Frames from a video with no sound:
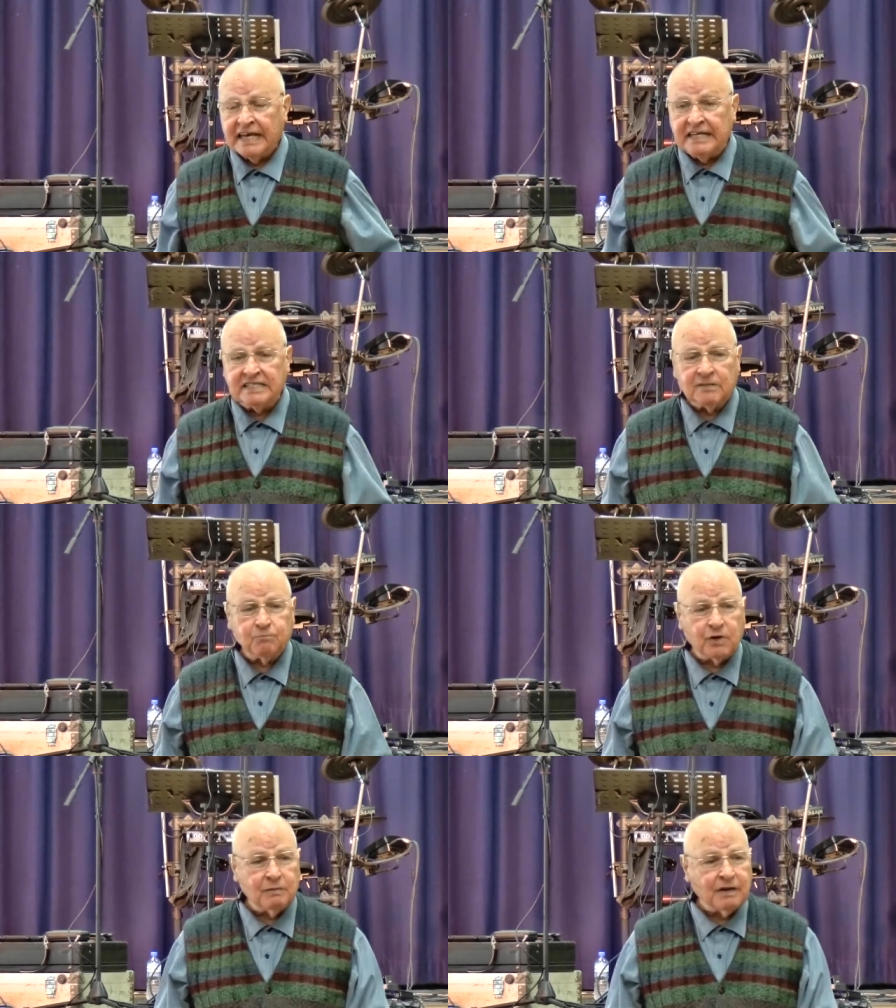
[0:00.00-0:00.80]
He said,
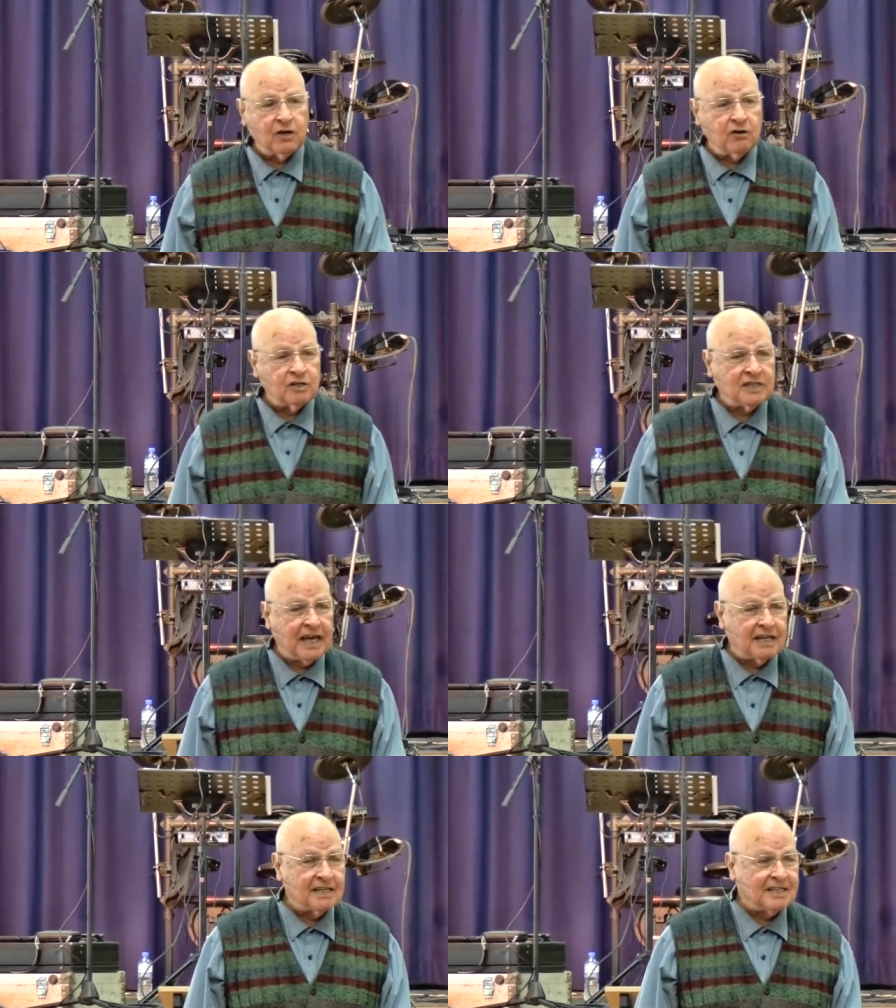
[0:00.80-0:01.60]
What am I going to
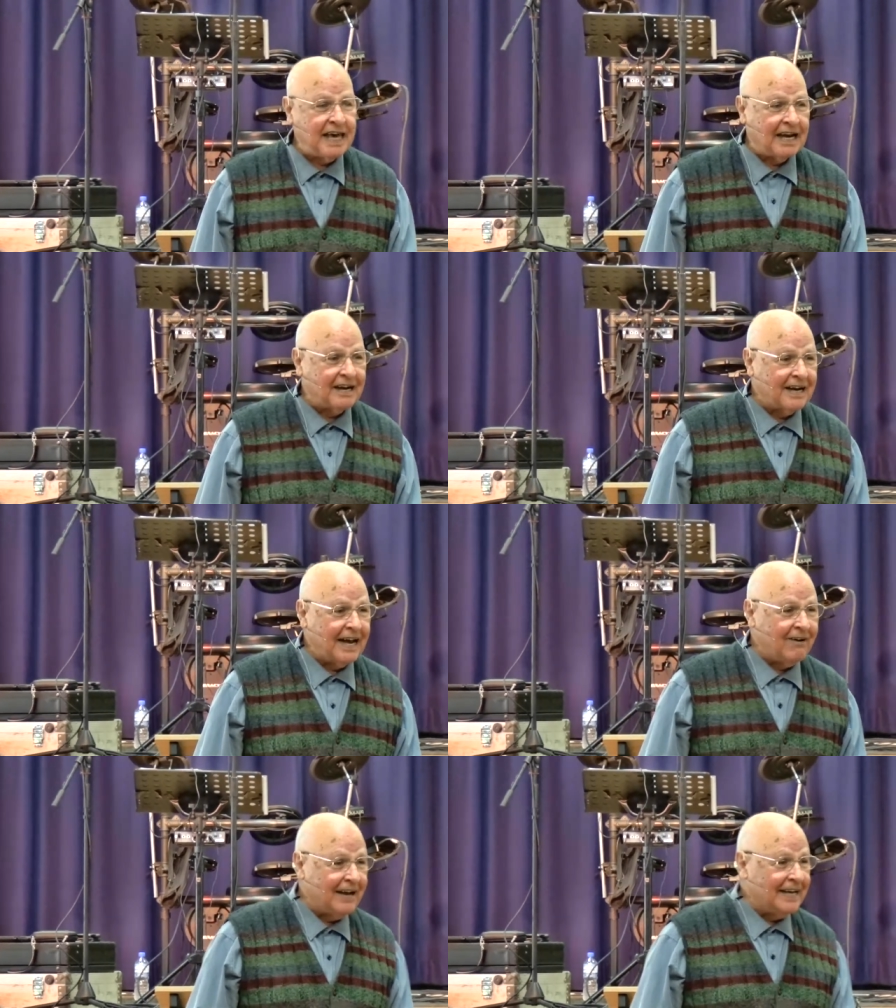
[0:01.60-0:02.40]
tell the teller
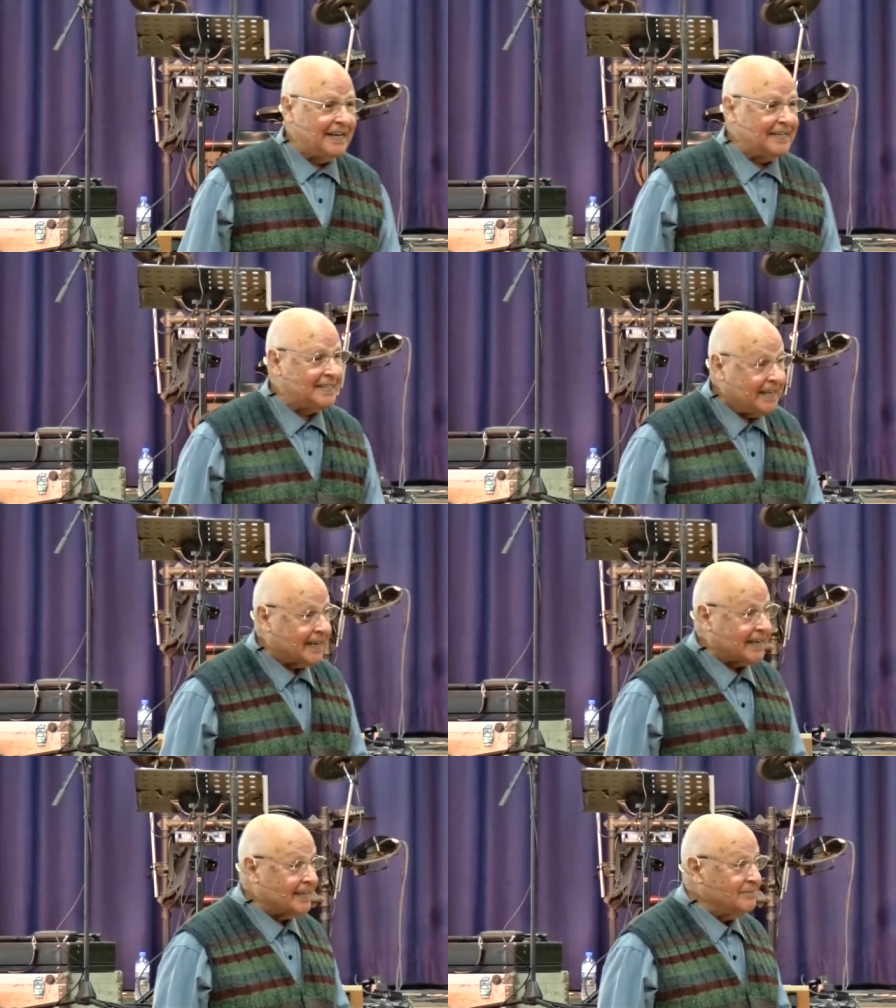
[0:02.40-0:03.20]
now? I need a
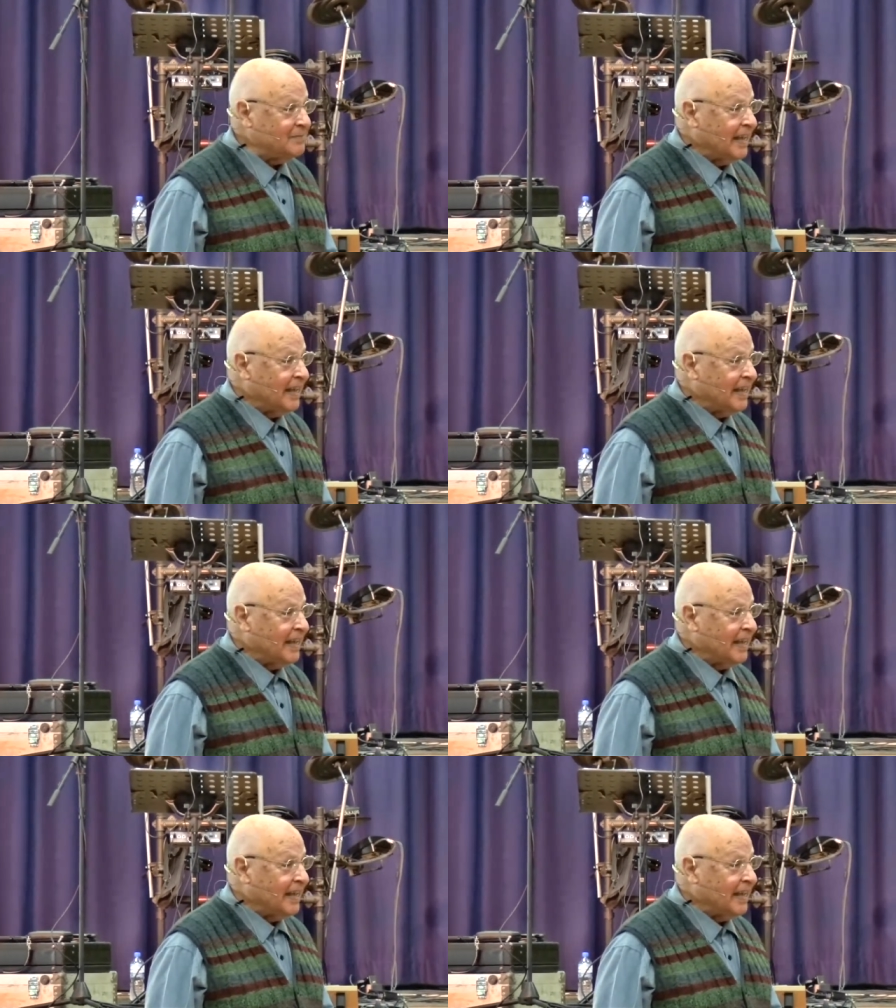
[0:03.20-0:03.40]
ticket.